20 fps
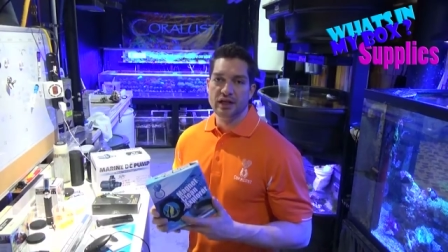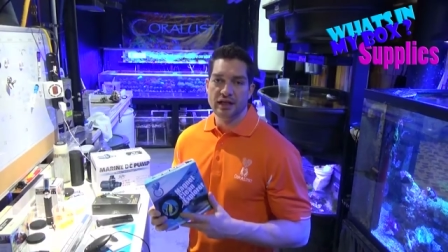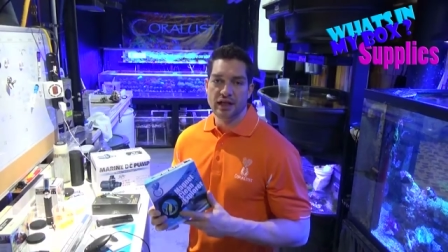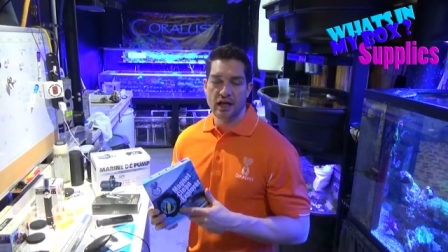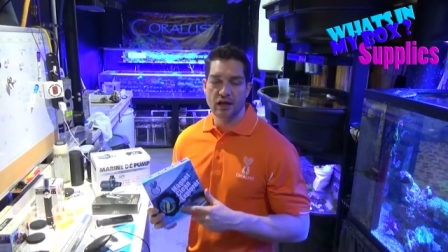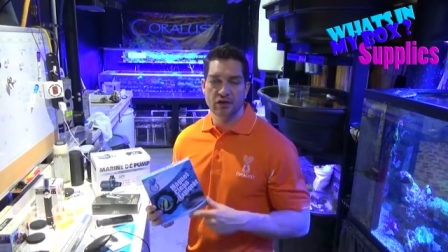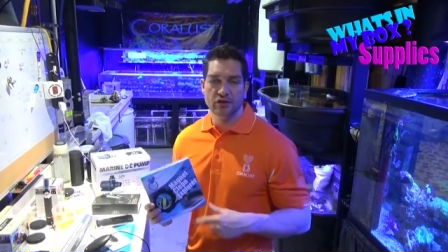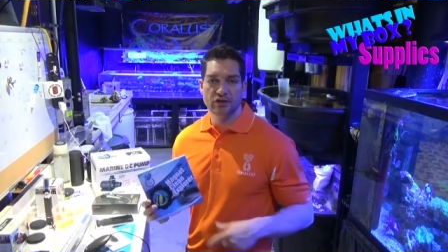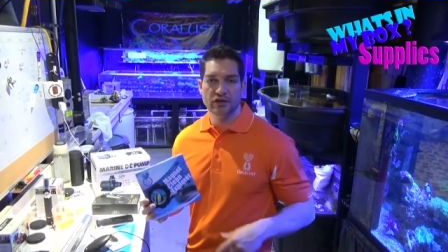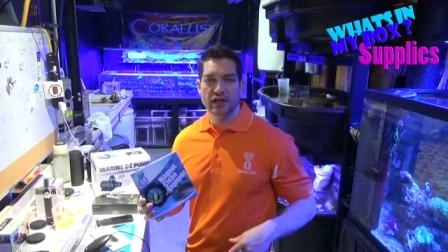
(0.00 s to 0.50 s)

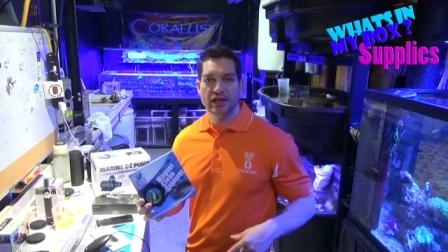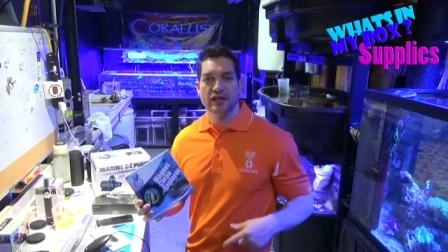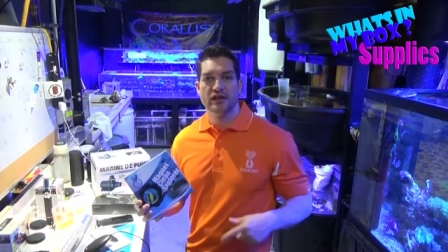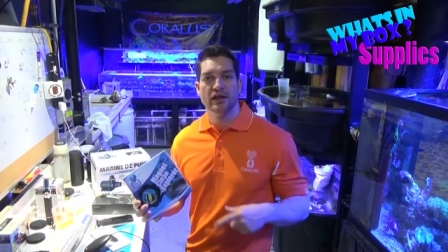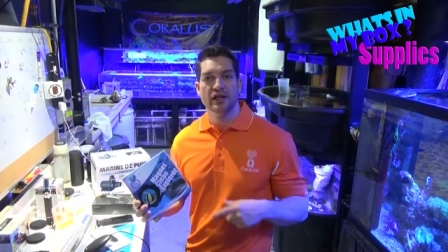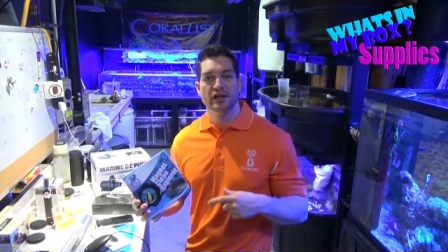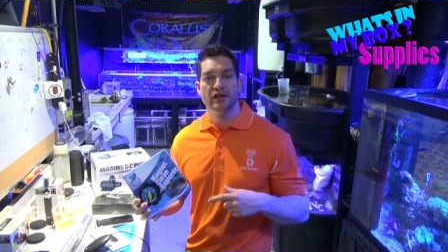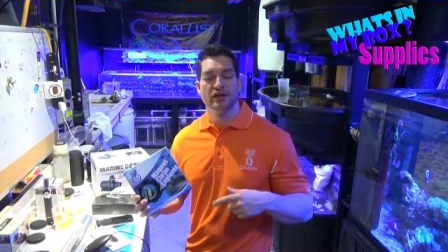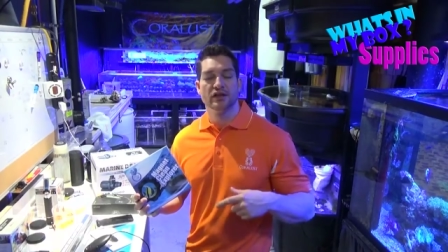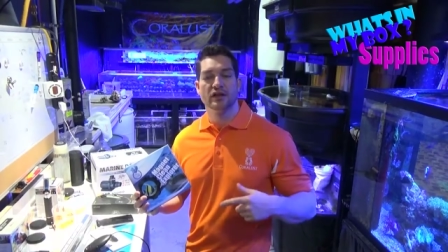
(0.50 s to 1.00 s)
Not only do they
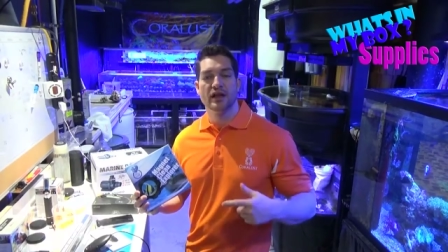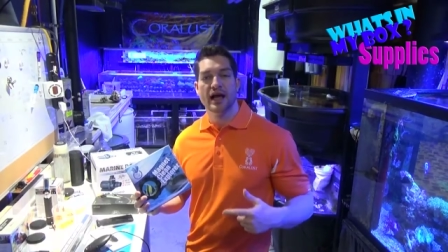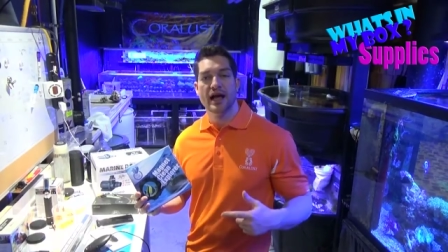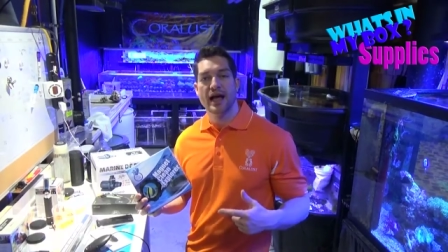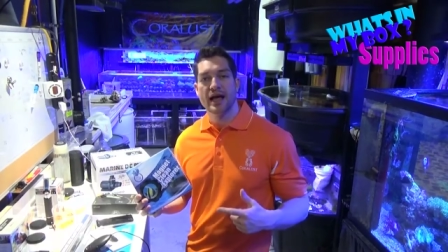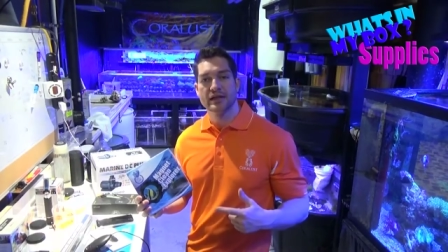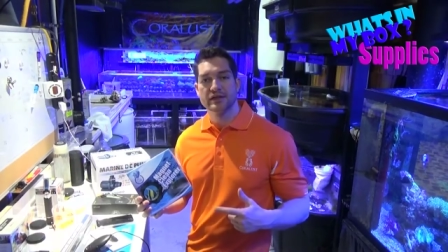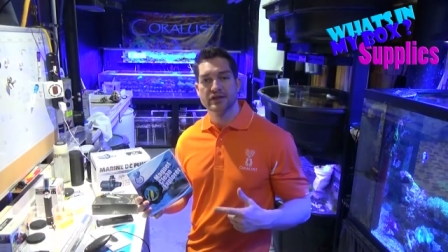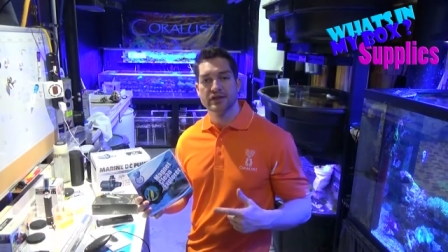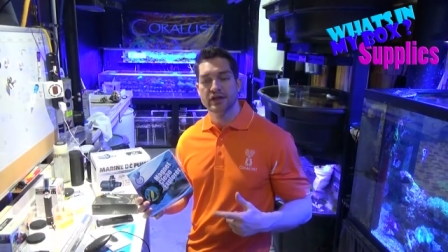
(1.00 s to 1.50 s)
clean your
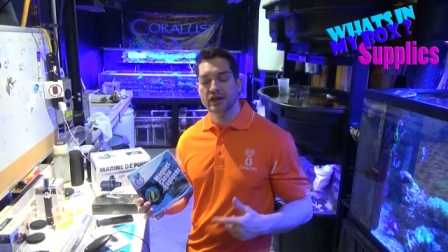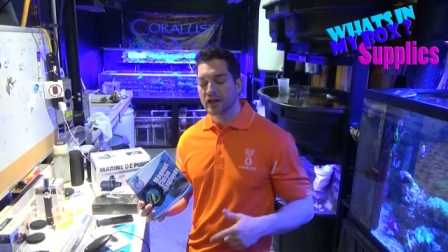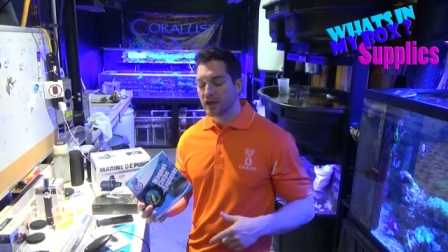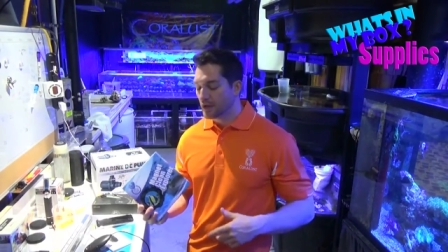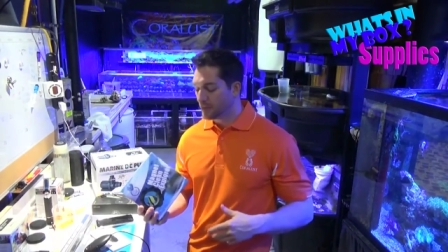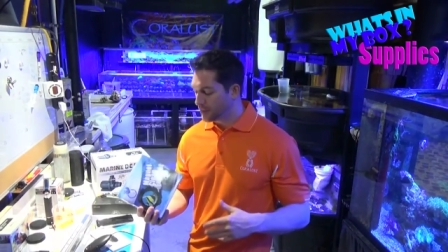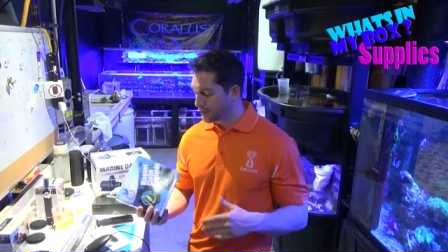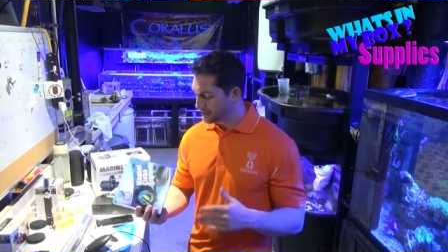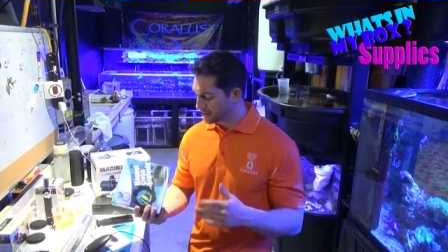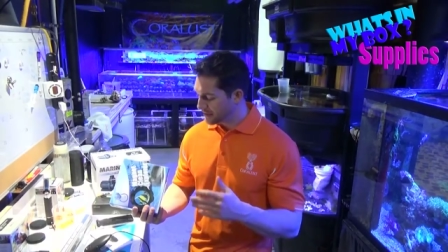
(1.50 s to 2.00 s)
glass,
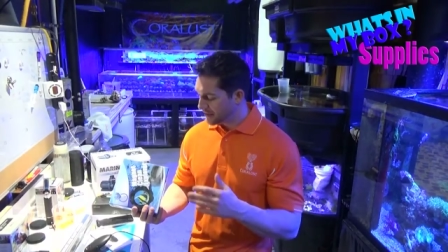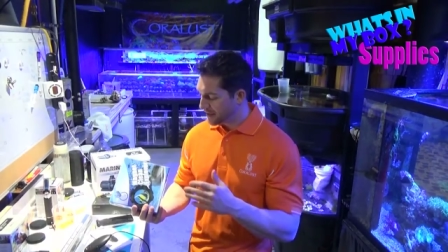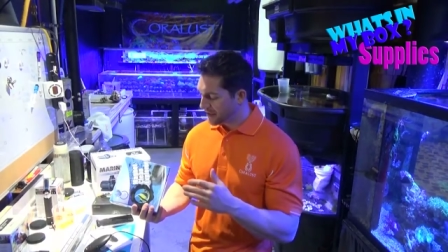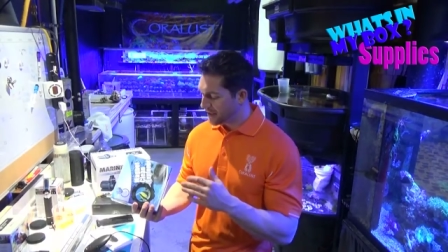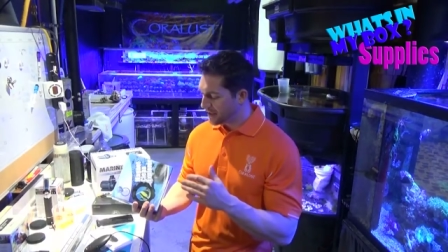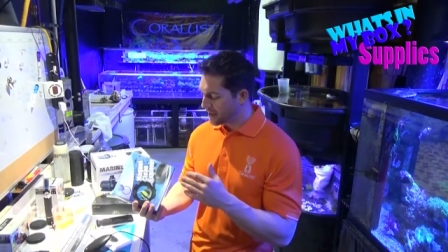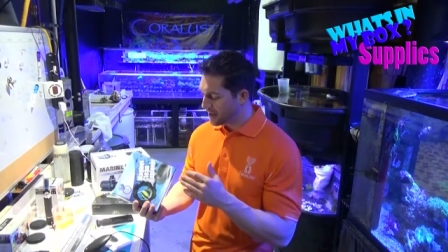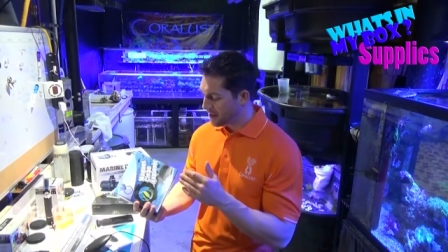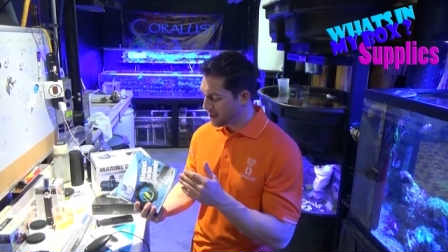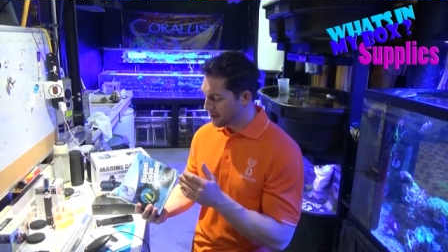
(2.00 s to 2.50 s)
but
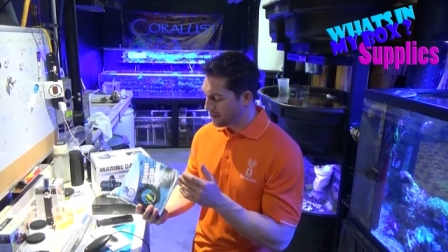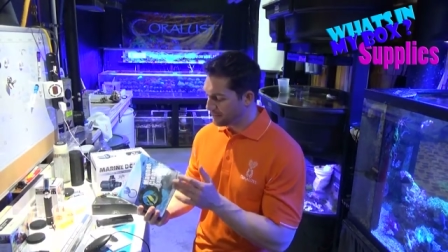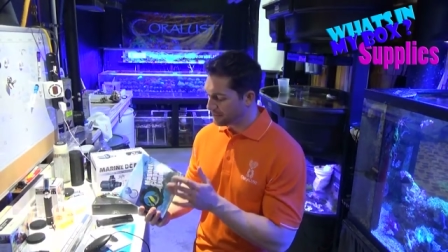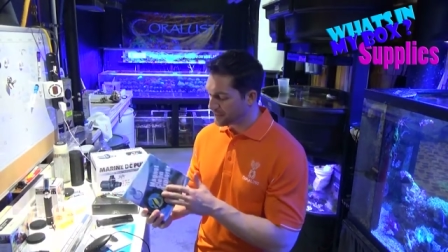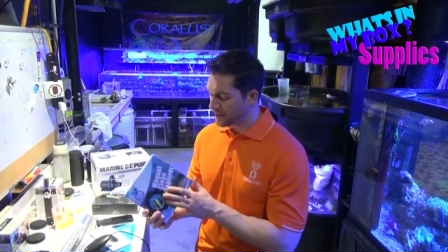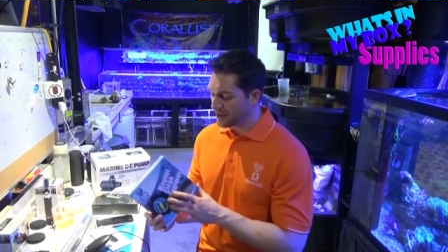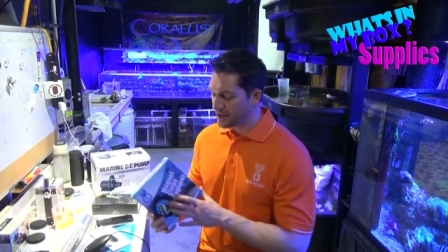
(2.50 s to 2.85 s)
they um,